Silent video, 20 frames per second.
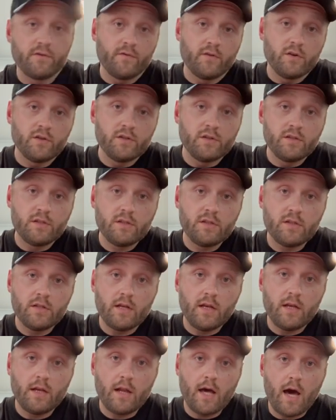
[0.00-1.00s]
version's
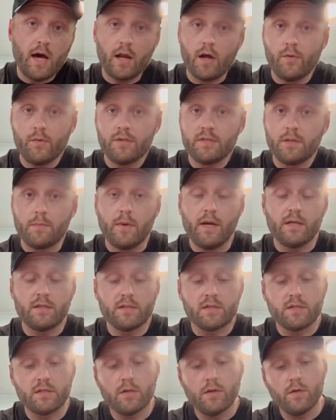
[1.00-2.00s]
not always the
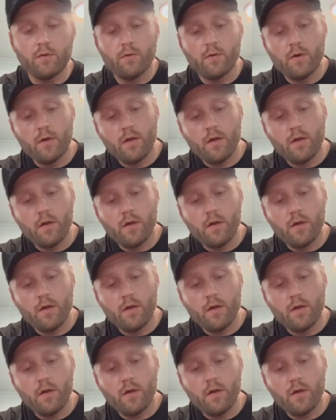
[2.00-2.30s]
best. So